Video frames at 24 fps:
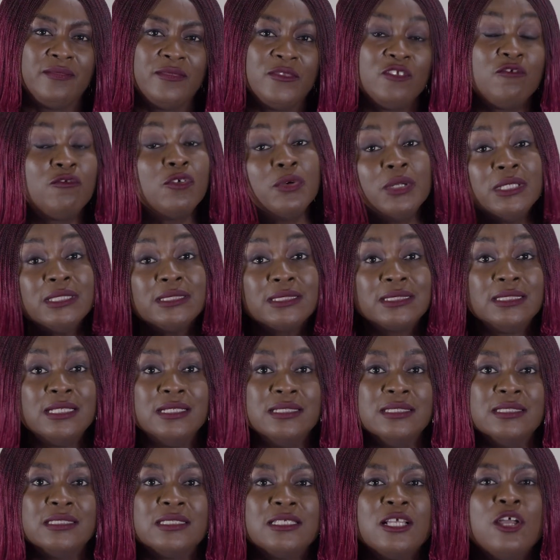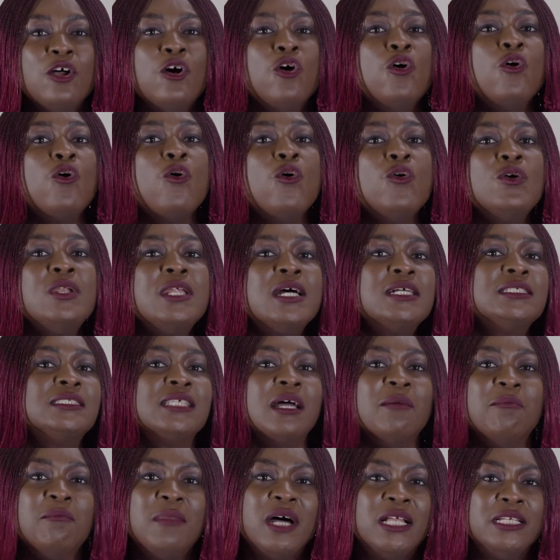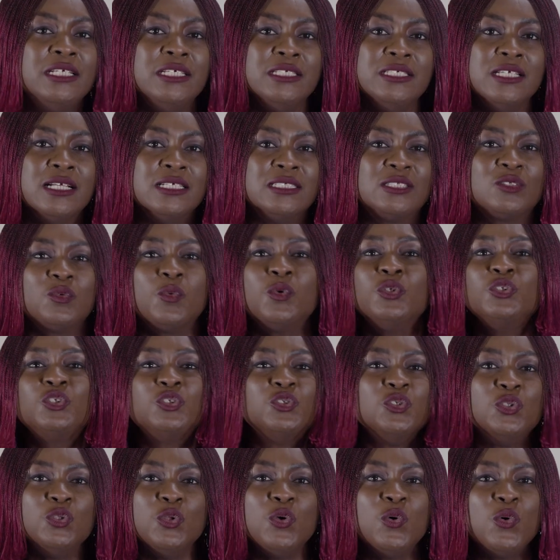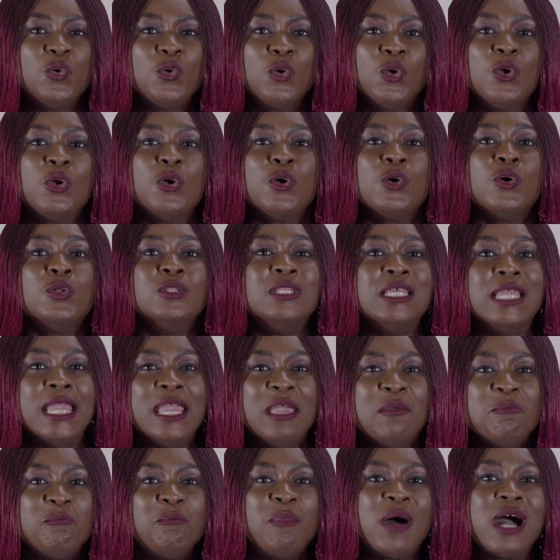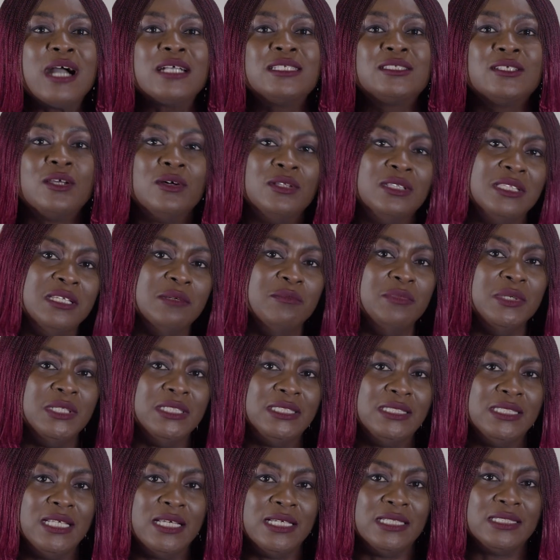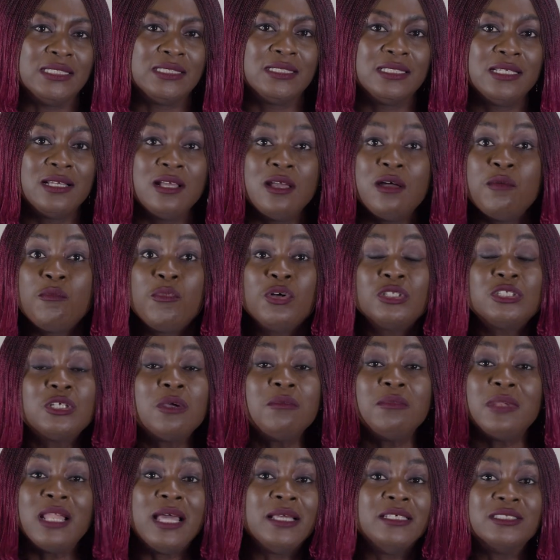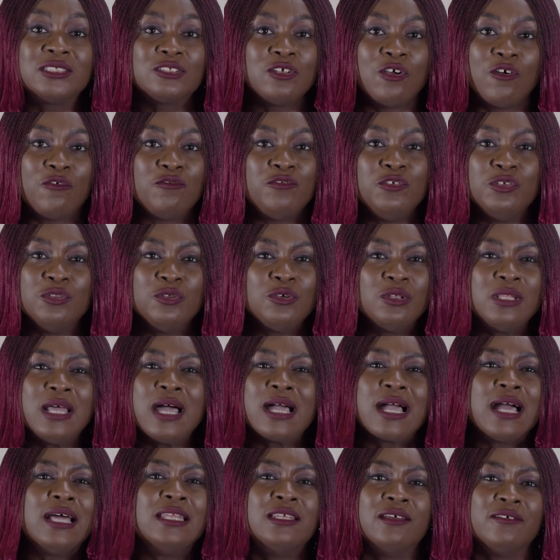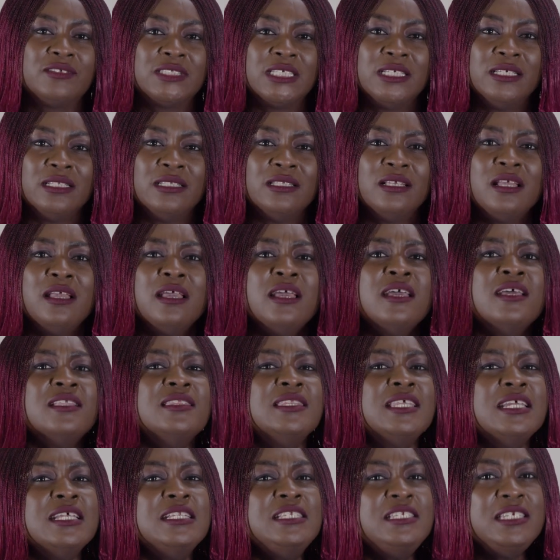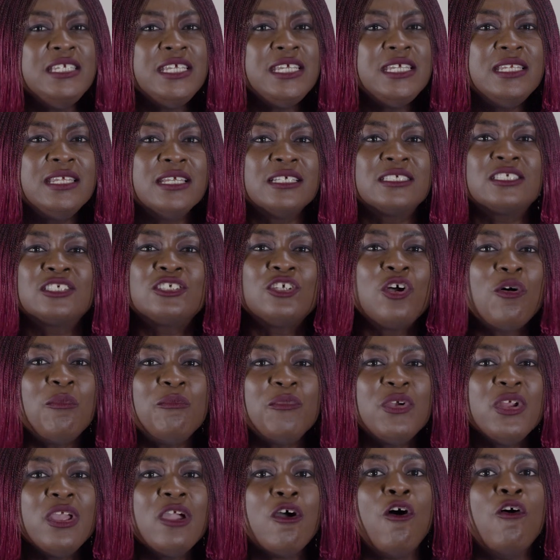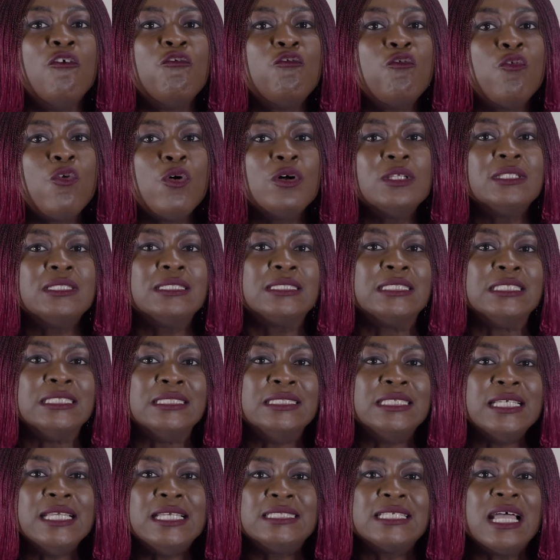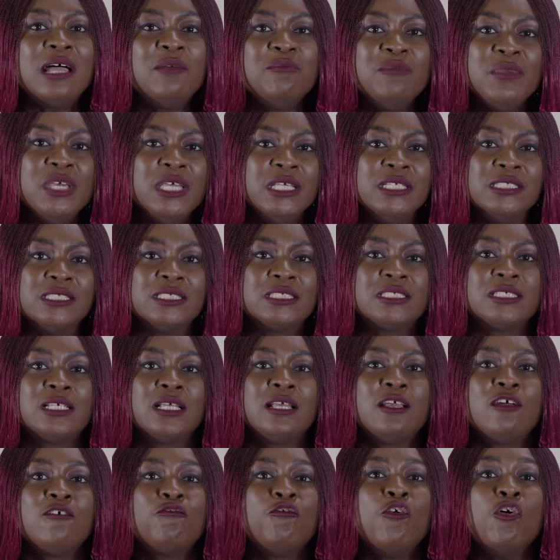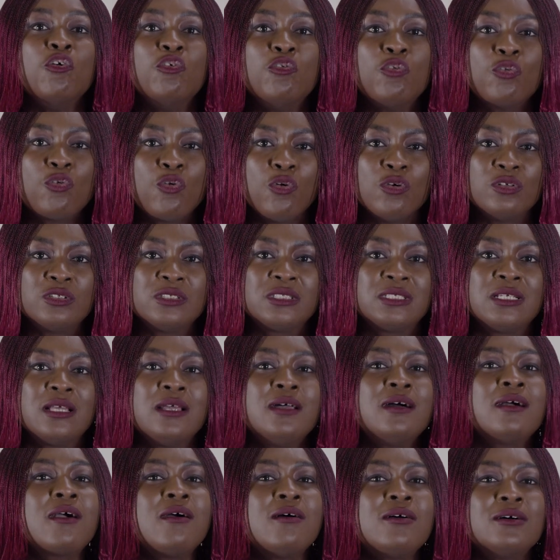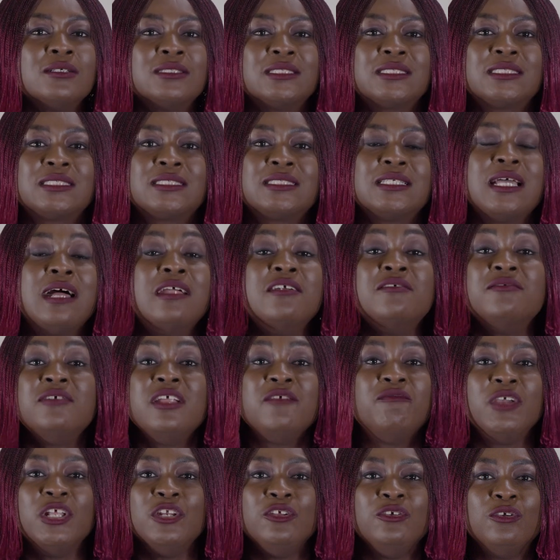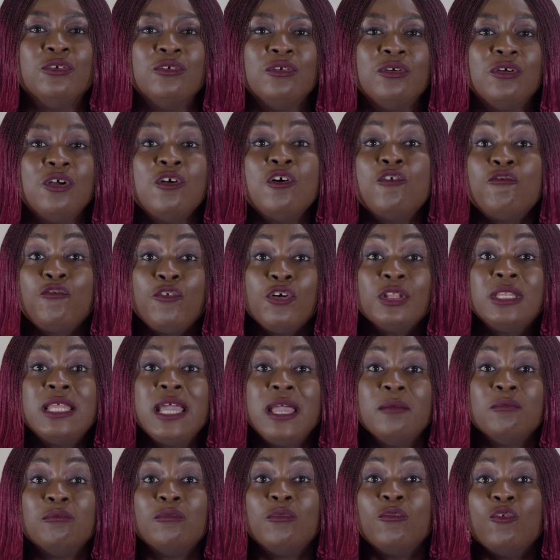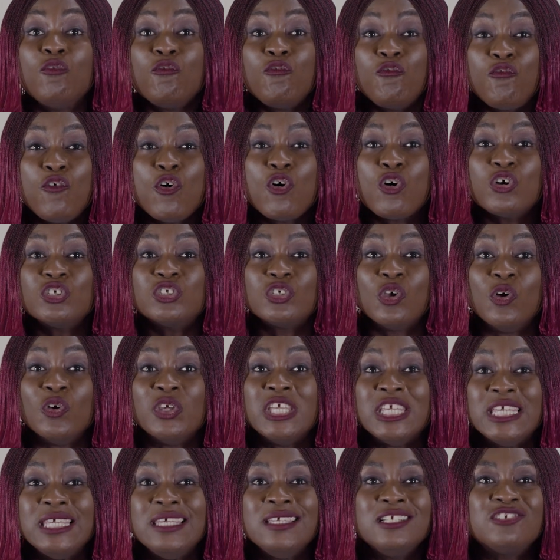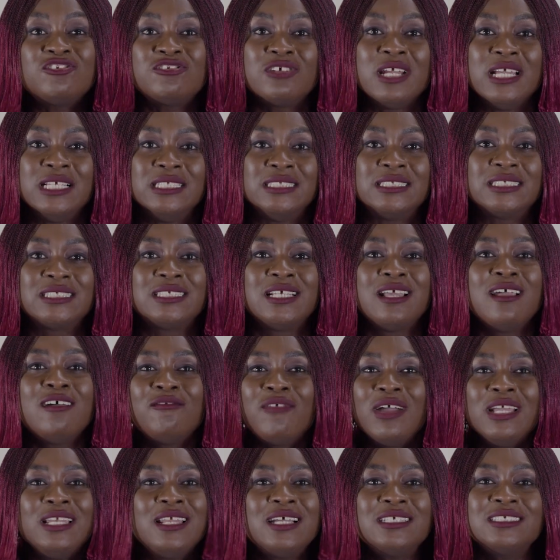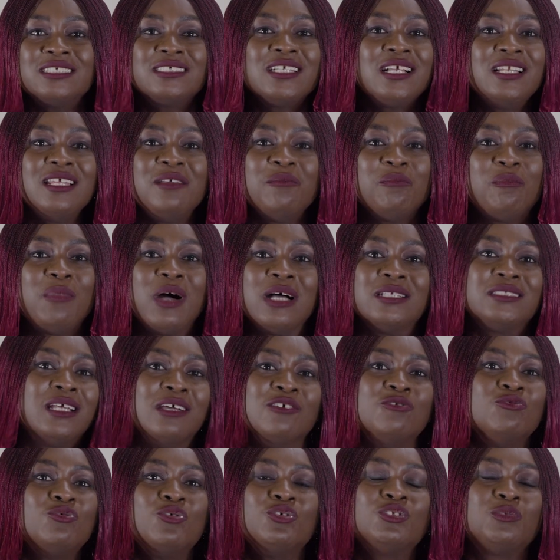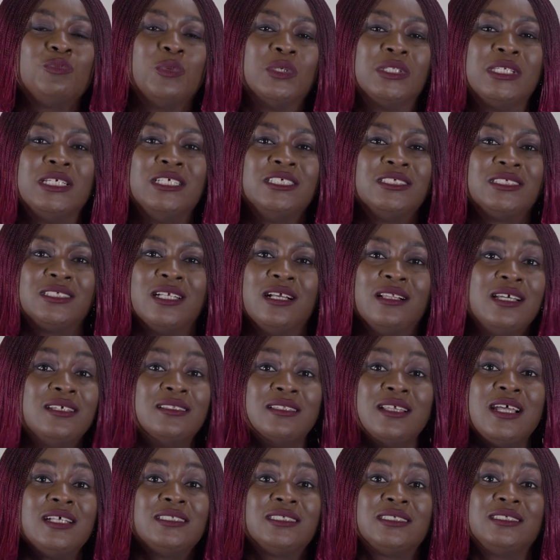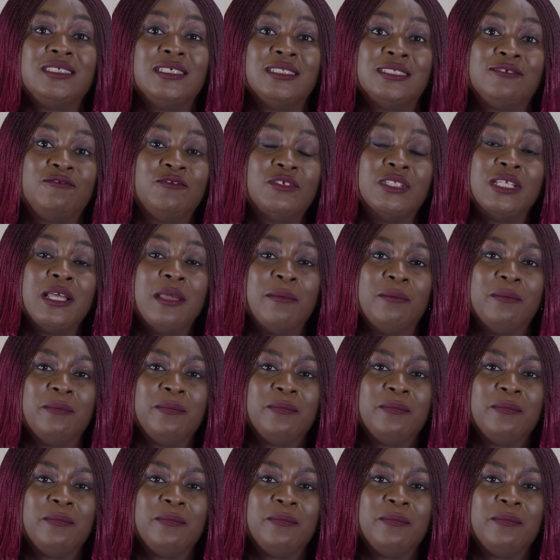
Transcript: For instance, owners and managers want to know the impact on the business, bottom line stuff, that kind of thing. They need a summary of what the data means for growth, costs, and revenue. For them, focus on key trends, financial impact, and growth potential, and that's it for them.